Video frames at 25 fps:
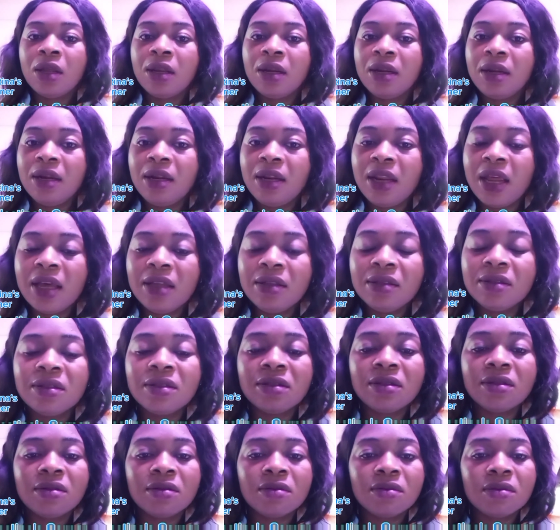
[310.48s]
Let
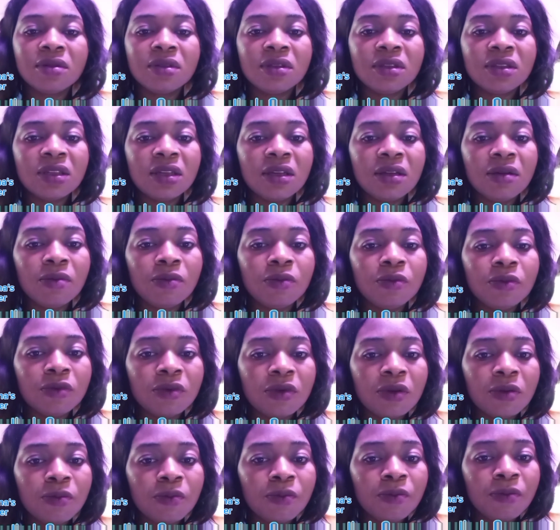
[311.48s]
the
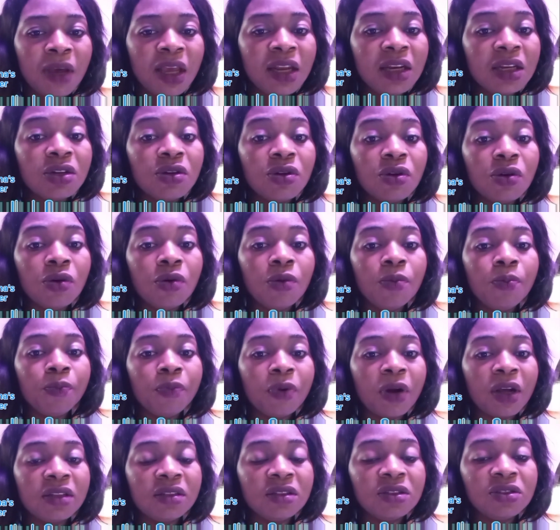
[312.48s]
medical
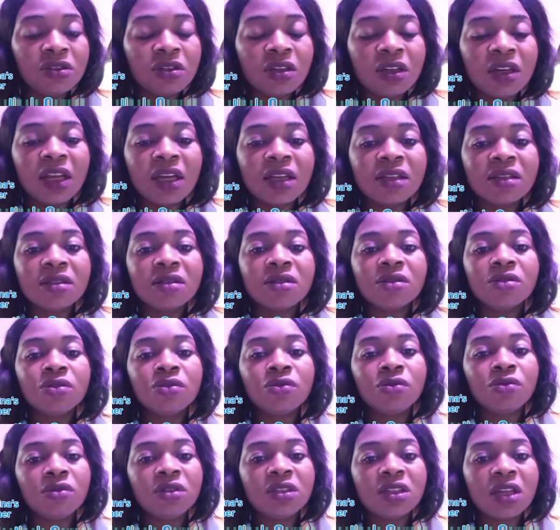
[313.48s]
practitioners
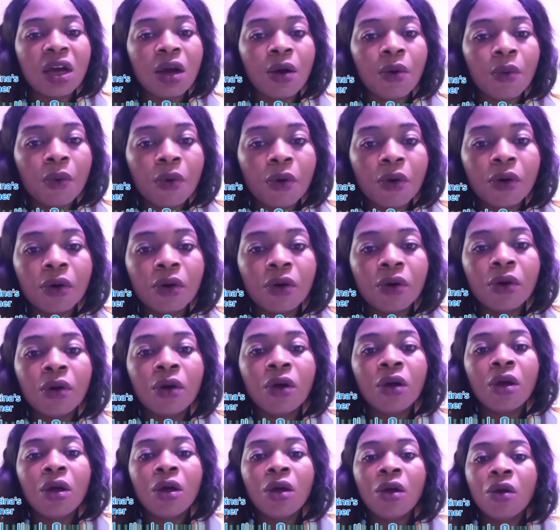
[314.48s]
do their work.
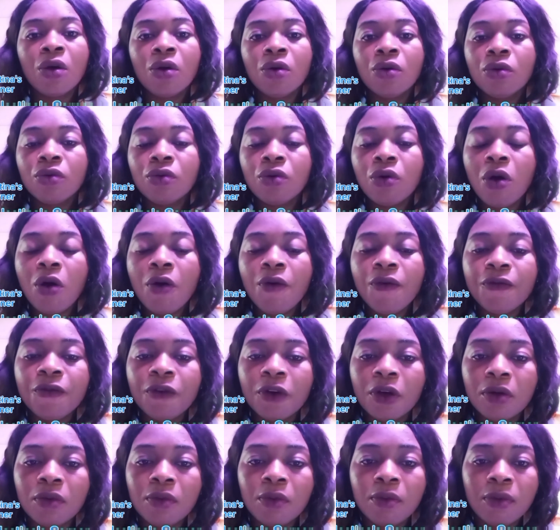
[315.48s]
Go
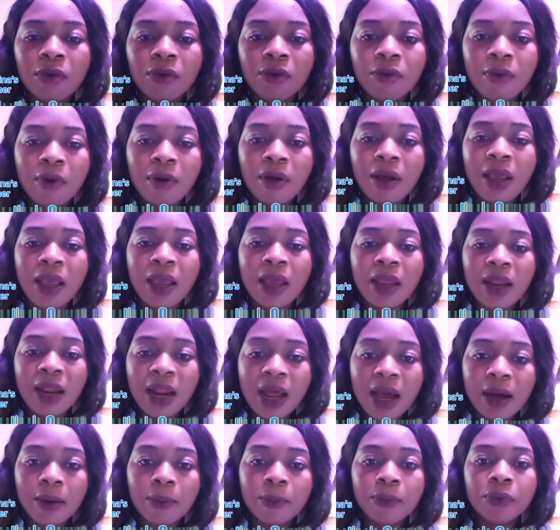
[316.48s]
for a
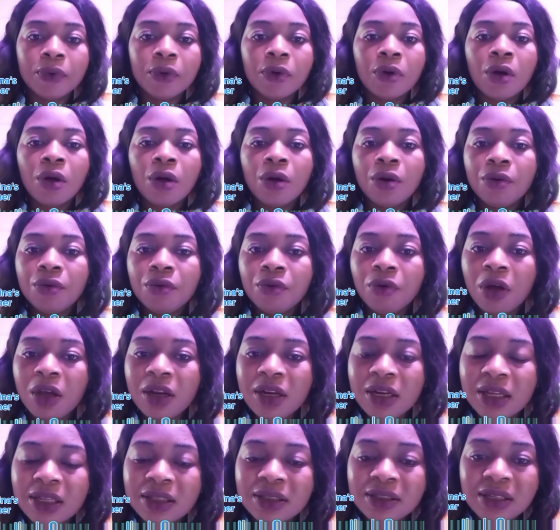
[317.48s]
lab,
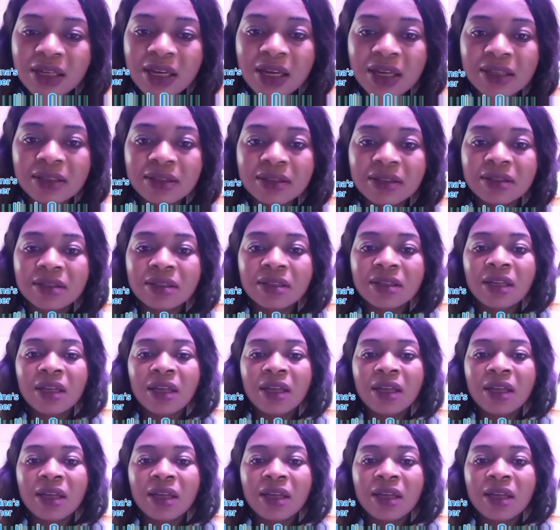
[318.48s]
run a test,